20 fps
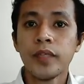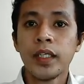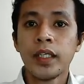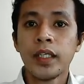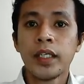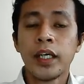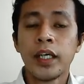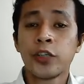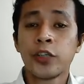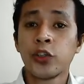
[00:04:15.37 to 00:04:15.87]

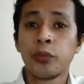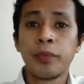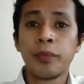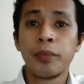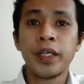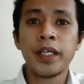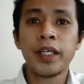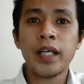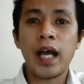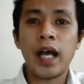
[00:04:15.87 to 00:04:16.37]
It could
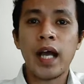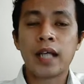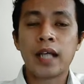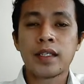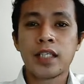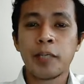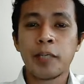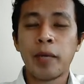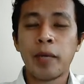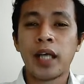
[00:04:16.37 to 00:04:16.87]
be a system
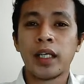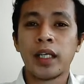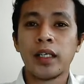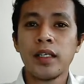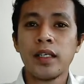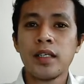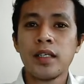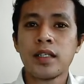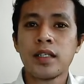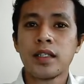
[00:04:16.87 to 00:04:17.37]

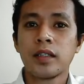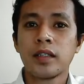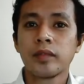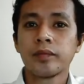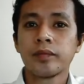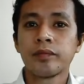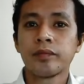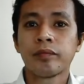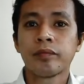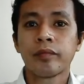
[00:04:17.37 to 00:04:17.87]
analyst,
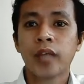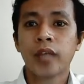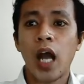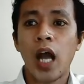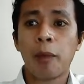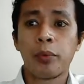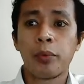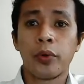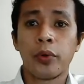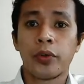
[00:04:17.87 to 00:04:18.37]
a
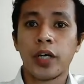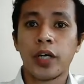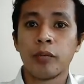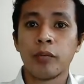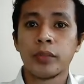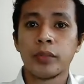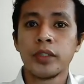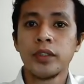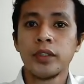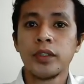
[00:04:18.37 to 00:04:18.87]

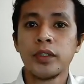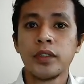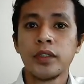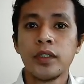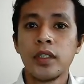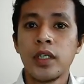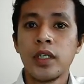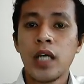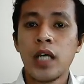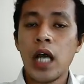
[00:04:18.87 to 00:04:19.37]
programmer,
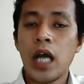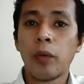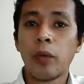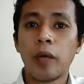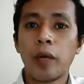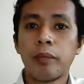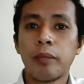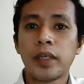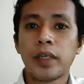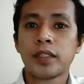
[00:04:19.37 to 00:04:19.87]
a
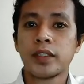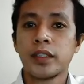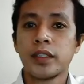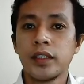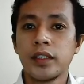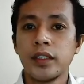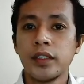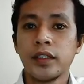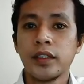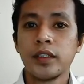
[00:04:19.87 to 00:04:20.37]
webmaster,
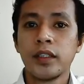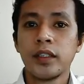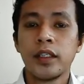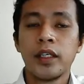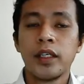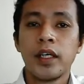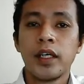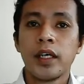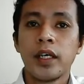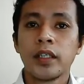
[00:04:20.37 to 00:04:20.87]

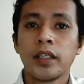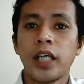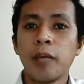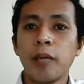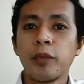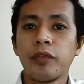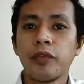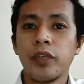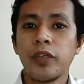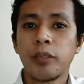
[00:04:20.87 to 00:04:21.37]
game
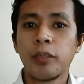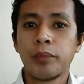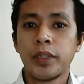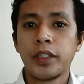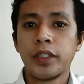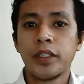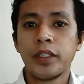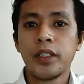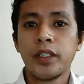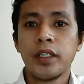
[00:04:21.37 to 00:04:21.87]

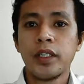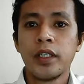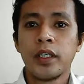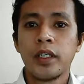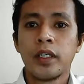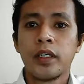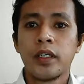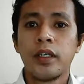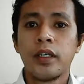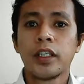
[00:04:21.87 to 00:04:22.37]
developer,
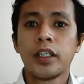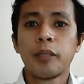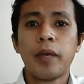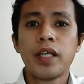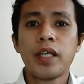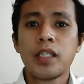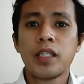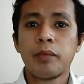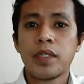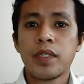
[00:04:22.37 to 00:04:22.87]
database
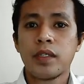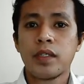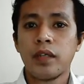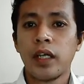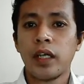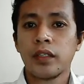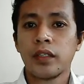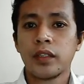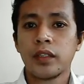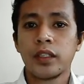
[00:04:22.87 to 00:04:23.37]

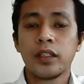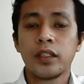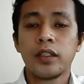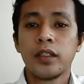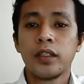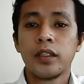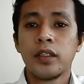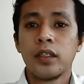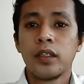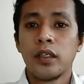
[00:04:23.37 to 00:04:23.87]
administrator,
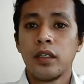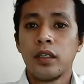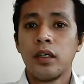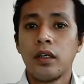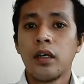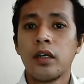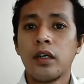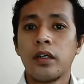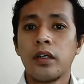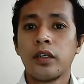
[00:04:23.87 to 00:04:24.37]

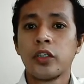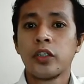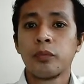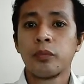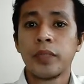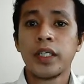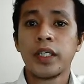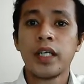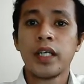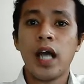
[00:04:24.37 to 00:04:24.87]
or you could
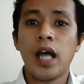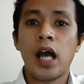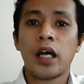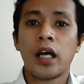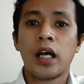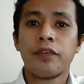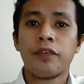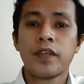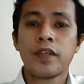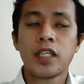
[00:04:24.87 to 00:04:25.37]
be a
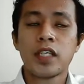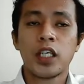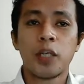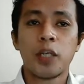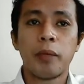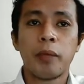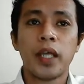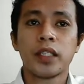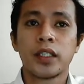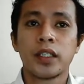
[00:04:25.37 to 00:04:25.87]
graphics
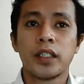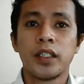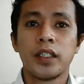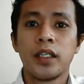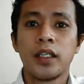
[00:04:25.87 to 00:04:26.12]
animator,